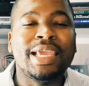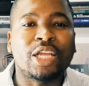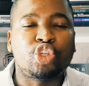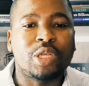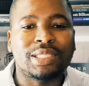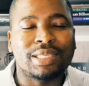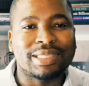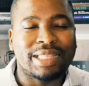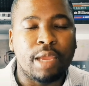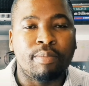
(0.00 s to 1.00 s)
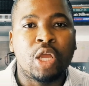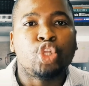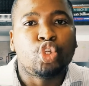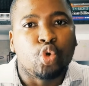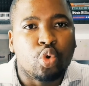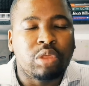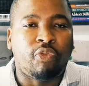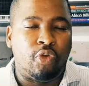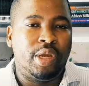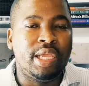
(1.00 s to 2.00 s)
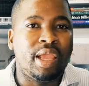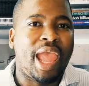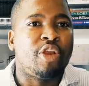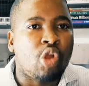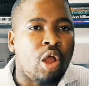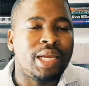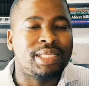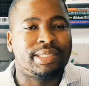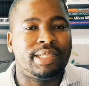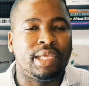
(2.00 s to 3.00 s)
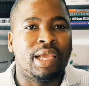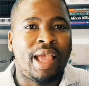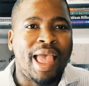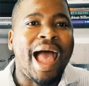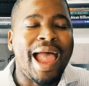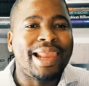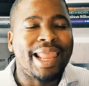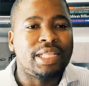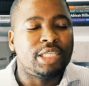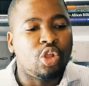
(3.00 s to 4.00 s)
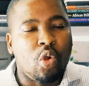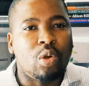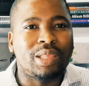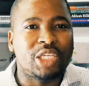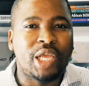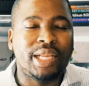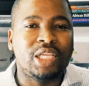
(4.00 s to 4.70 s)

He addresses them truthfully and honestly, highlighting all the